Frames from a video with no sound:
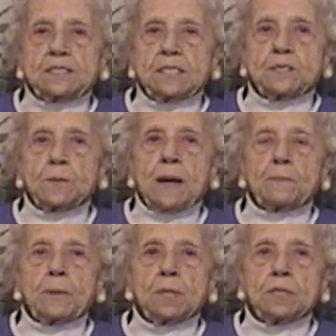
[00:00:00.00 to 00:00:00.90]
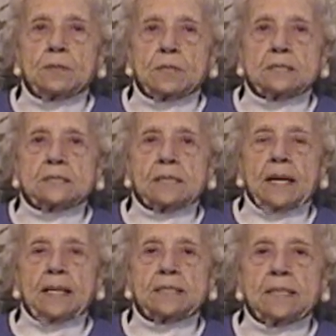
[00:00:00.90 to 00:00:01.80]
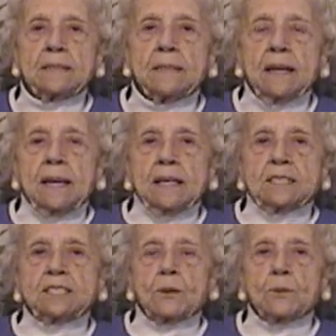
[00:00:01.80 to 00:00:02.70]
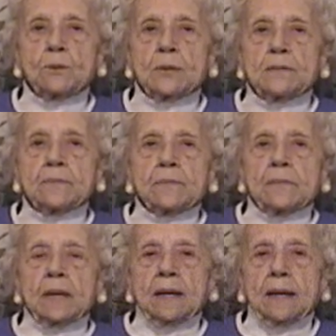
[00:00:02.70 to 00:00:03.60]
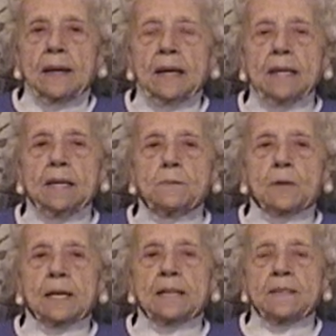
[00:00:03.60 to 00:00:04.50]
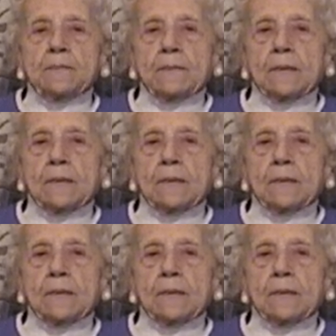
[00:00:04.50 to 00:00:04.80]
This is Grandpa Lewis. And so anyway,